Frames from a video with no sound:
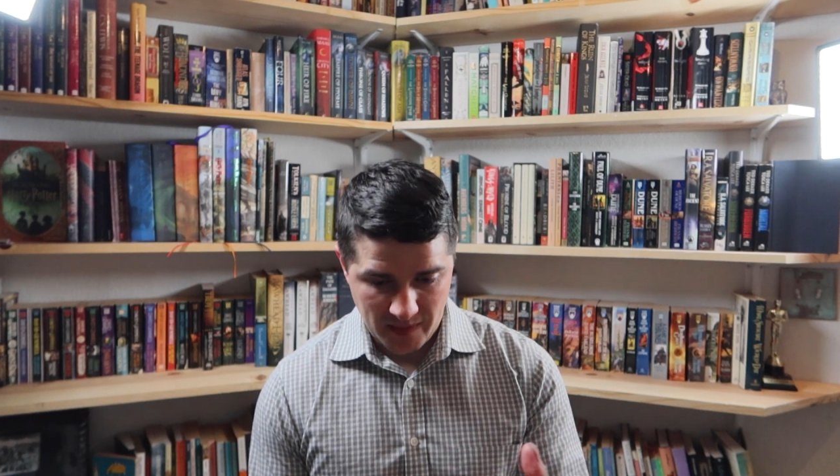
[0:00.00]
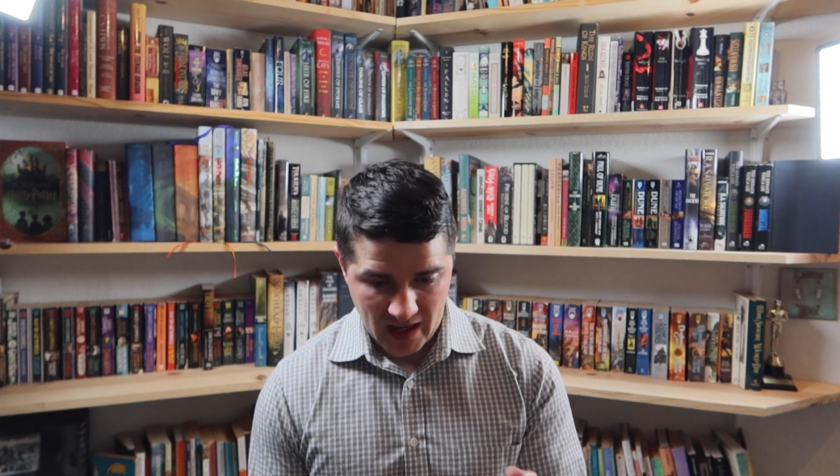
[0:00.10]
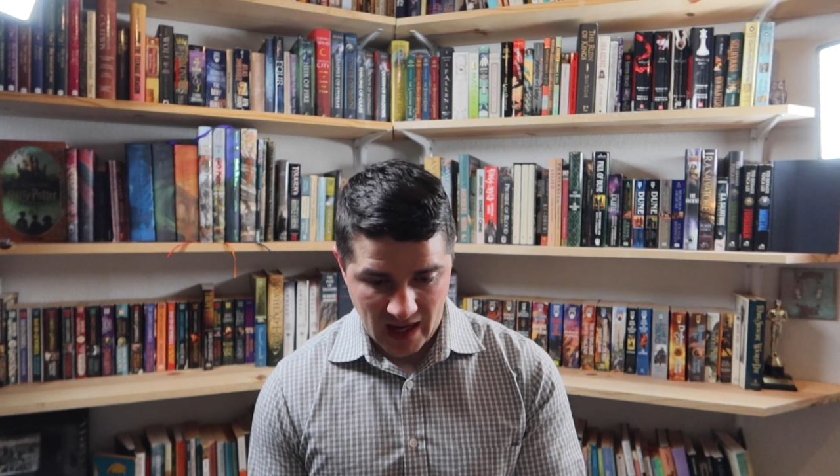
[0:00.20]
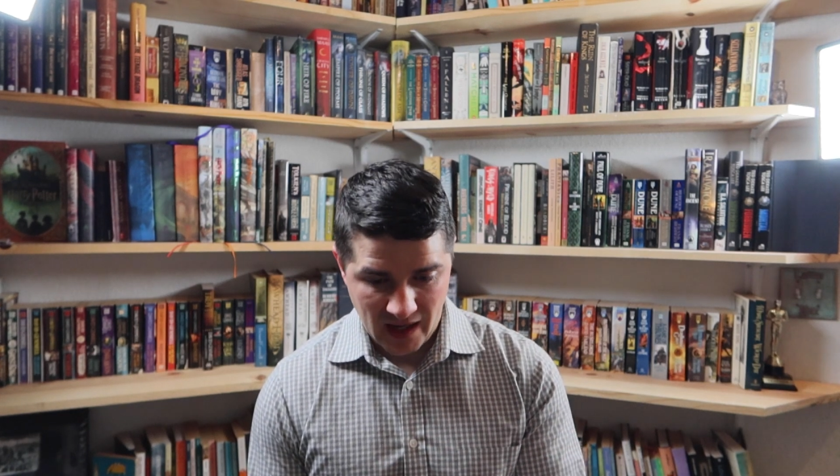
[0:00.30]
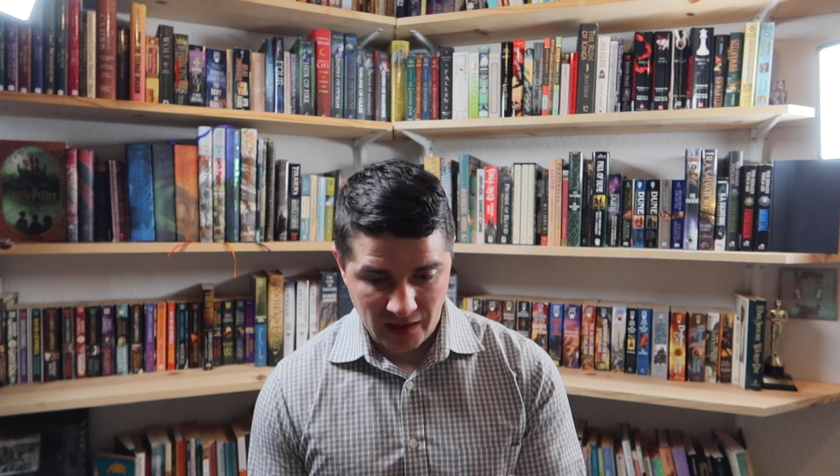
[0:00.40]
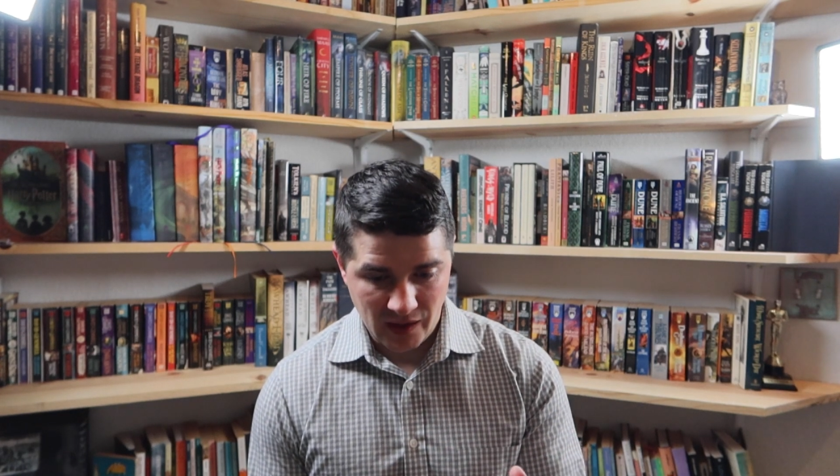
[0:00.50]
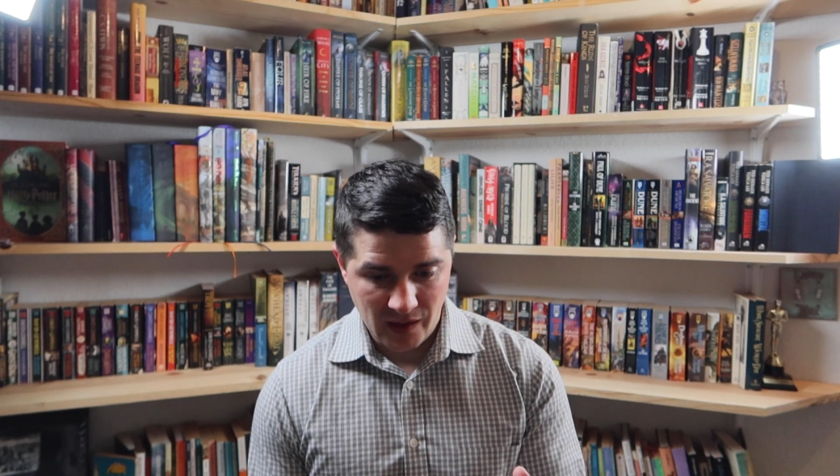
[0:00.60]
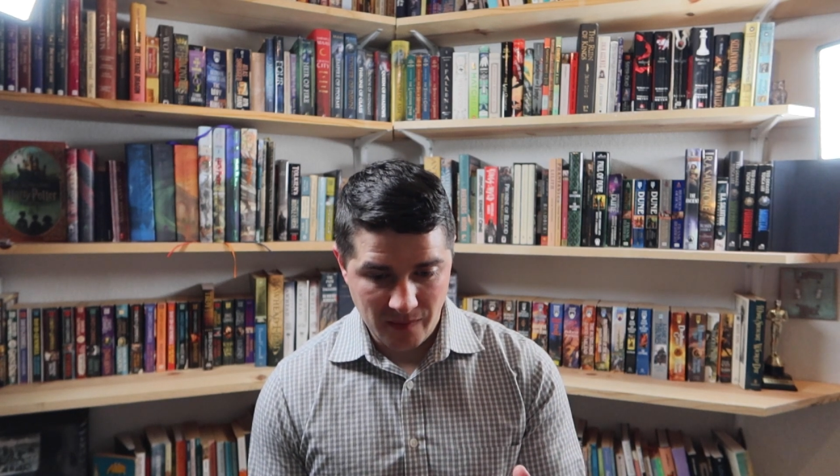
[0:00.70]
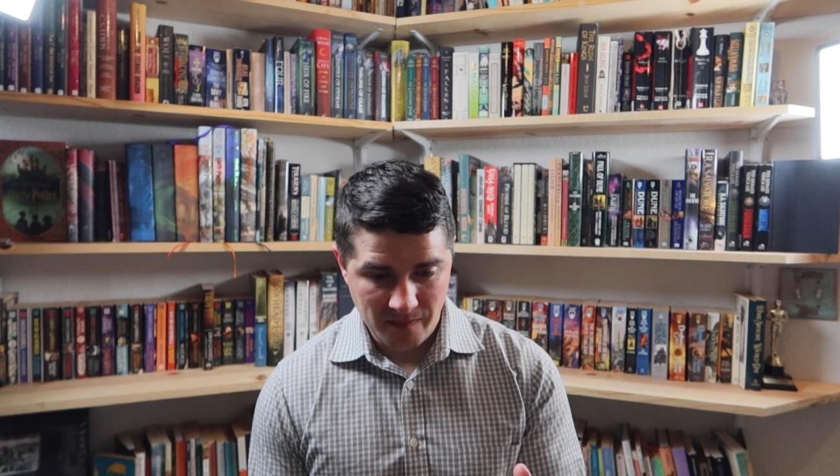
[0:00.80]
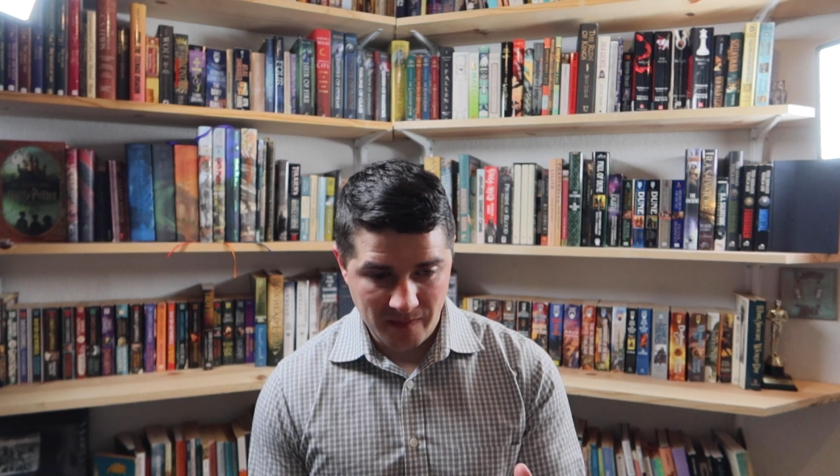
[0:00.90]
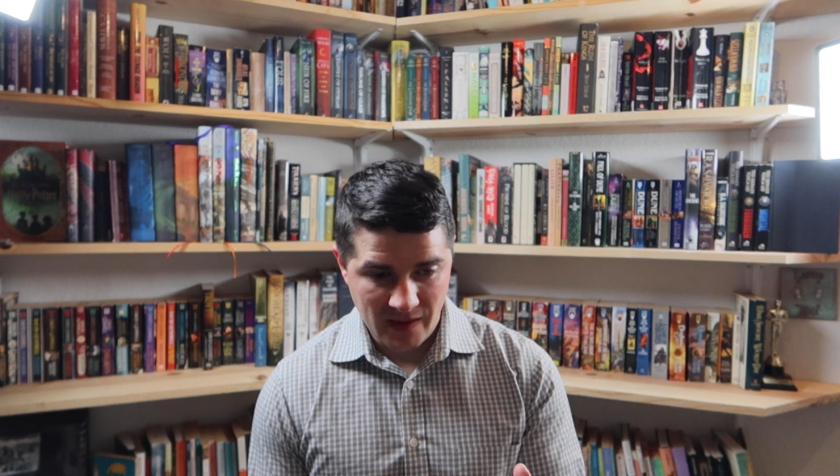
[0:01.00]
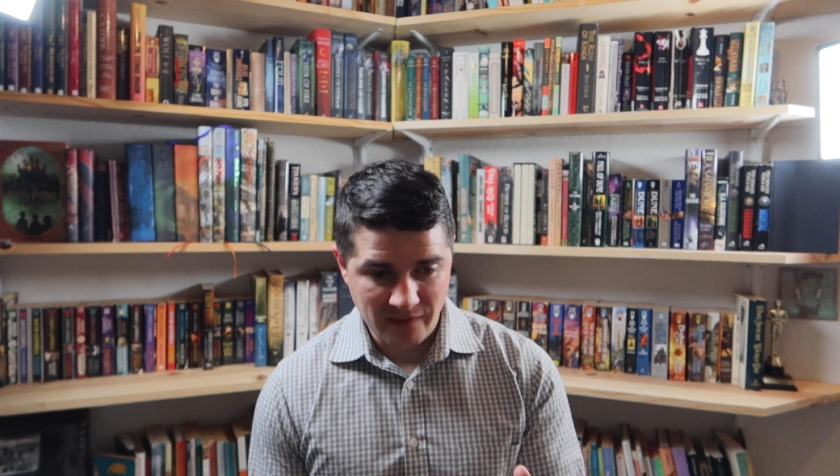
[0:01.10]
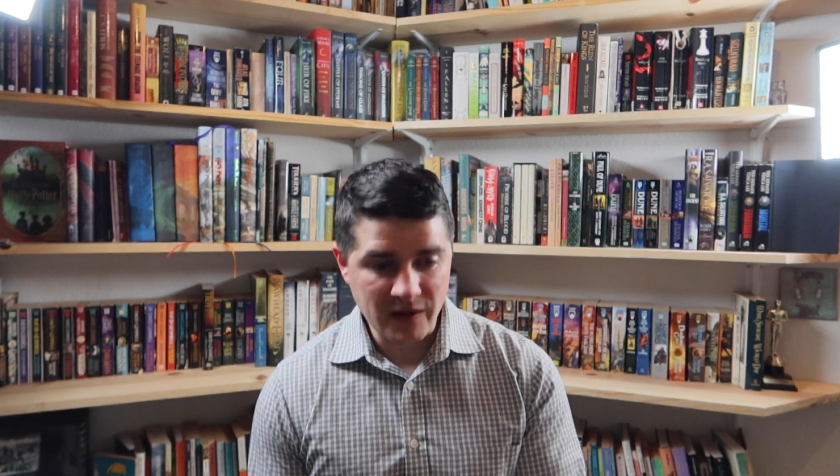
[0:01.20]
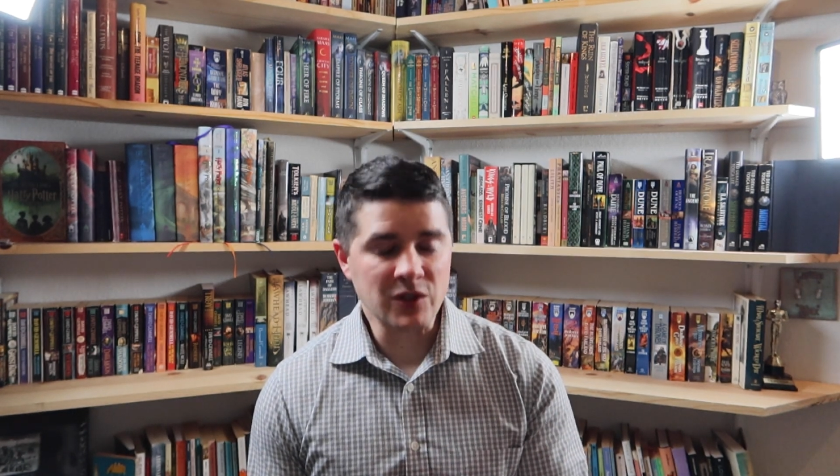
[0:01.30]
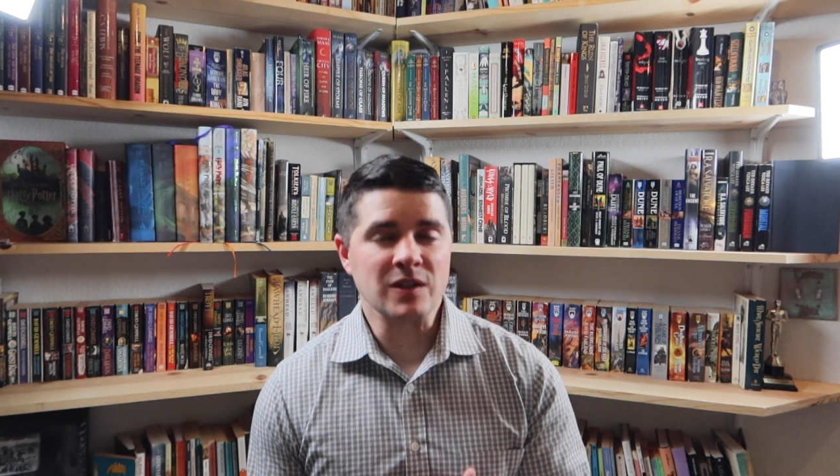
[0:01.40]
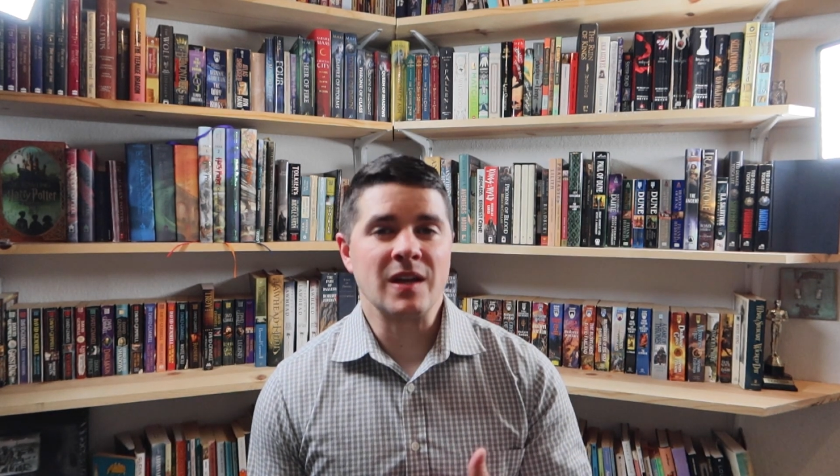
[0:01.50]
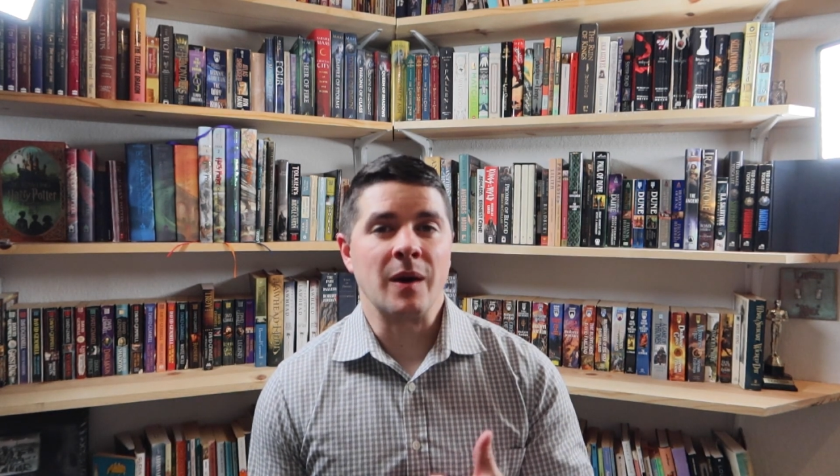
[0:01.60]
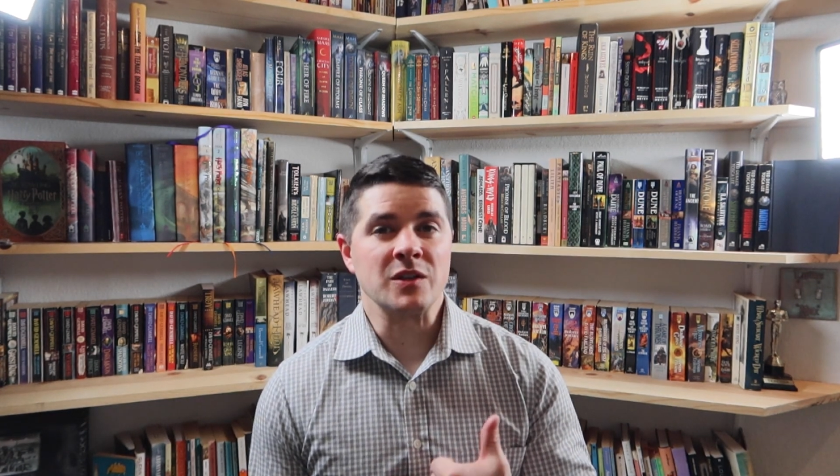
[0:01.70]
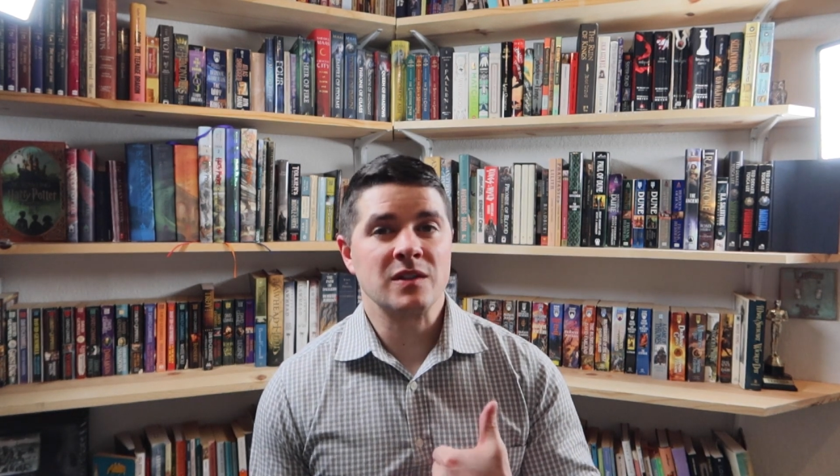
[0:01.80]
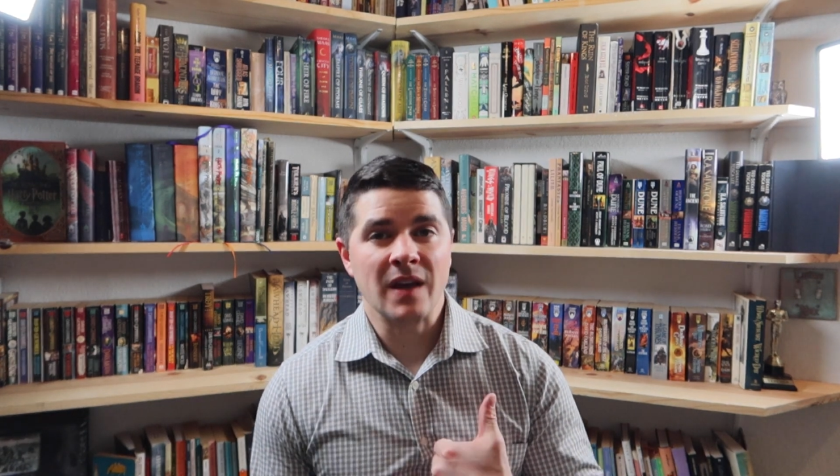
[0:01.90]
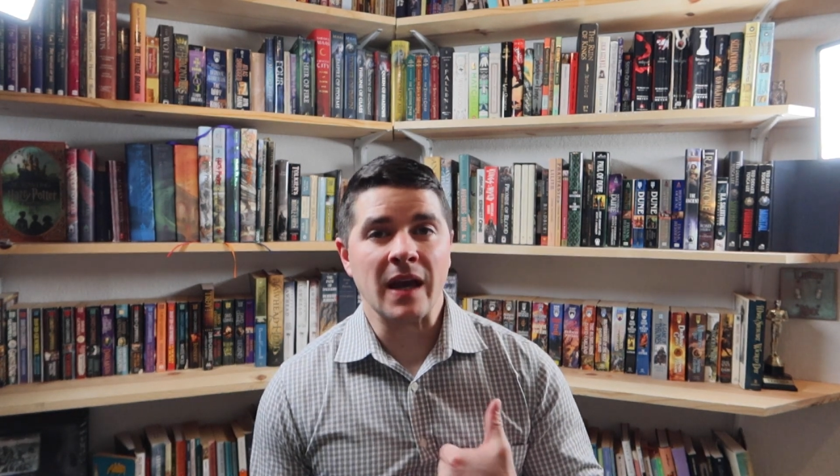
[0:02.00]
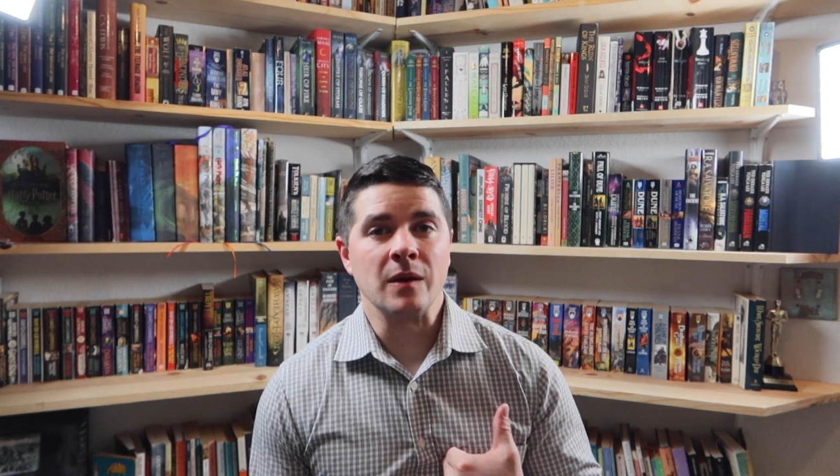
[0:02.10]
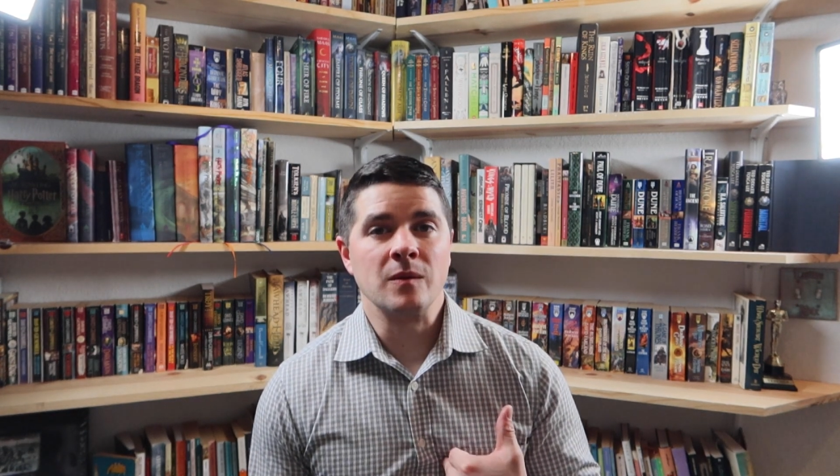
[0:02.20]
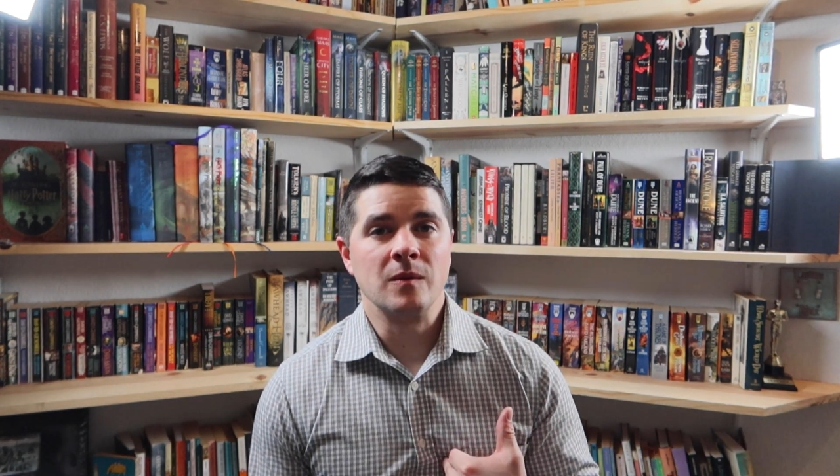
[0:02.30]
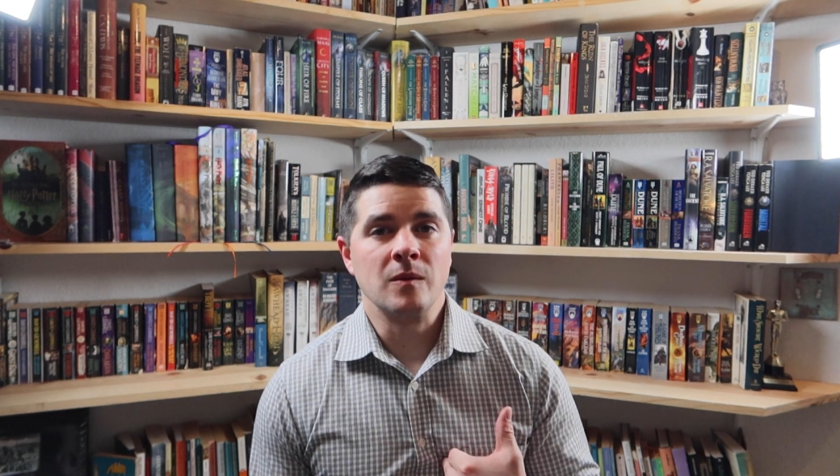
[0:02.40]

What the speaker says: and envisions how a saint